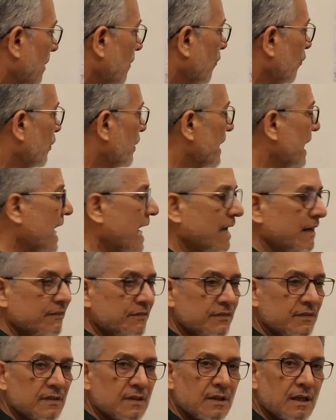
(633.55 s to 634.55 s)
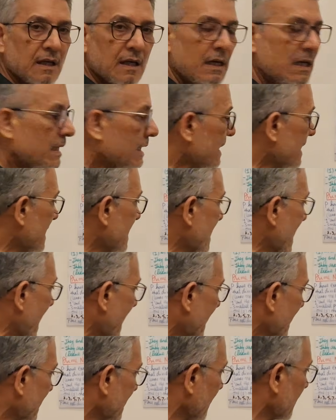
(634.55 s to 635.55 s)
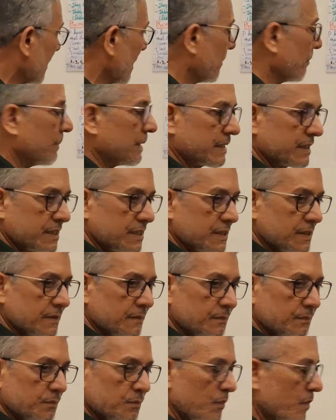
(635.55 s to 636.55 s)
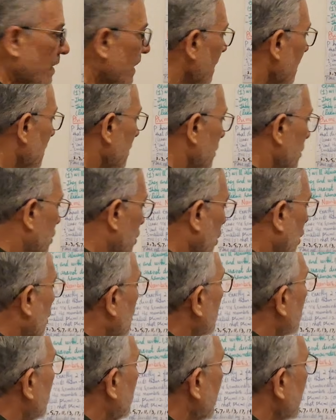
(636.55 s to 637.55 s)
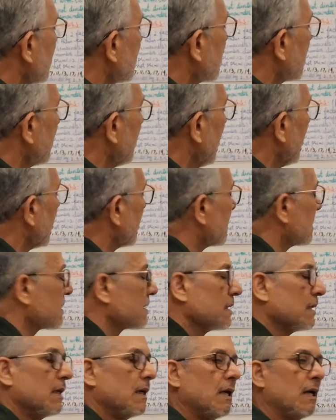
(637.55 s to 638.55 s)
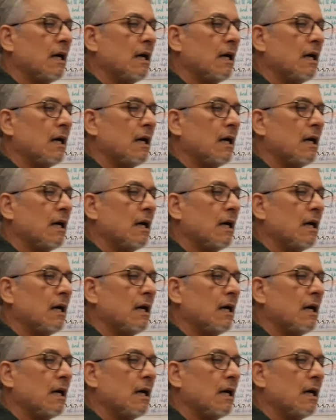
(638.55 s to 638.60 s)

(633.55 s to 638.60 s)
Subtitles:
we have negative numbers. So this is